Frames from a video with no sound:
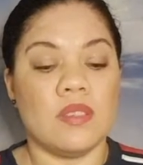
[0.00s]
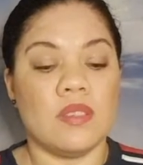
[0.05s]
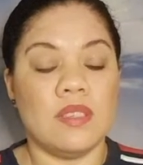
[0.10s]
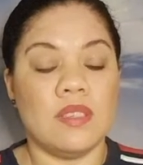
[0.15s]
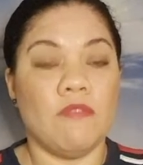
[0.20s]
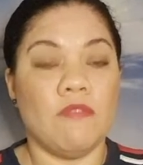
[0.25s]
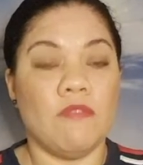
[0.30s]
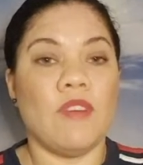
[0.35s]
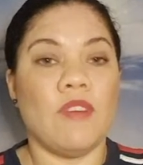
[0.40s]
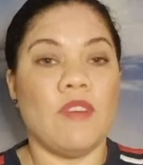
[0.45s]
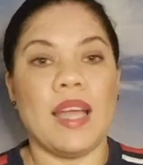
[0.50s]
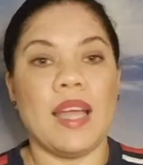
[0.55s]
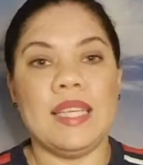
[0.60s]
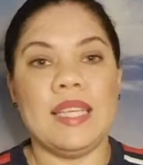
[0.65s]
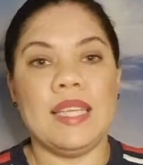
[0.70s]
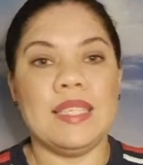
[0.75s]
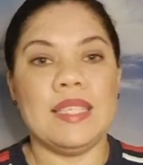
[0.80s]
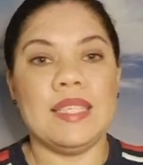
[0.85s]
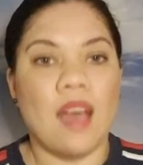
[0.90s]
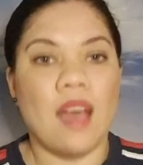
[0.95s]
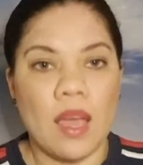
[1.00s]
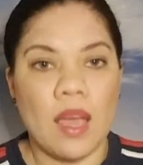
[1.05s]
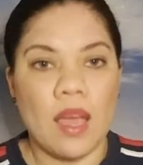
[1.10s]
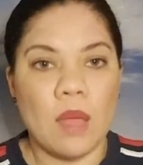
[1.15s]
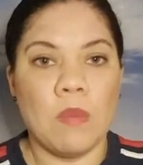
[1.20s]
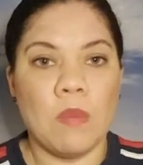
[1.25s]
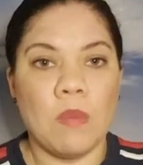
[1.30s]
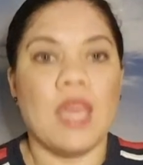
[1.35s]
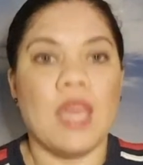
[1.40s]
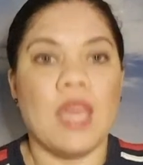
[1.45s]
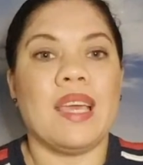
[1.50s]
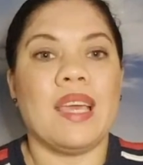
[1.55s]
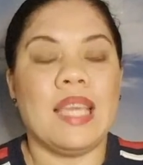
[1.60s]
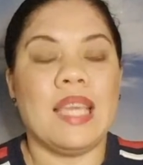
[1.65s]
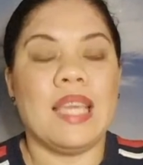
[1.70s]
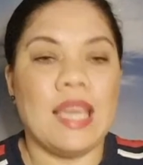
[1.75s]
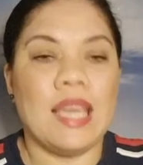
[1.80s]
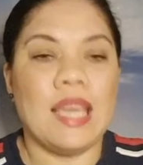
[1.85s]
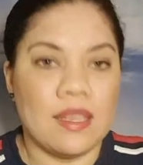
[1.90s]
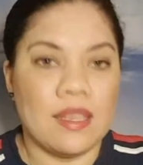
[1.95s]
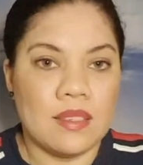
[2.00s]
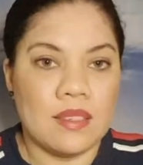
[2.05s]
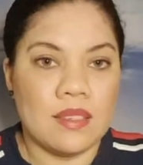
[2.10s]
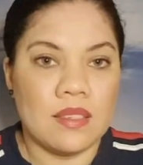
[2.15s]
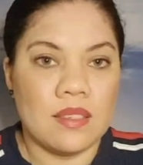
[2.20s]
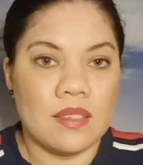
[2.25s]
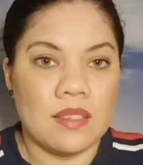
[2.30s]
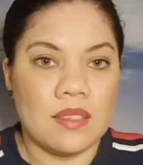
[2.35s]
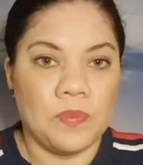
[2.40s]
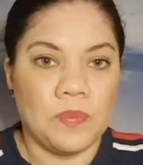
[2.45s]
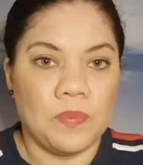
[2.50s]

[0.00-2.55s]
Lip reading: divine timing yet.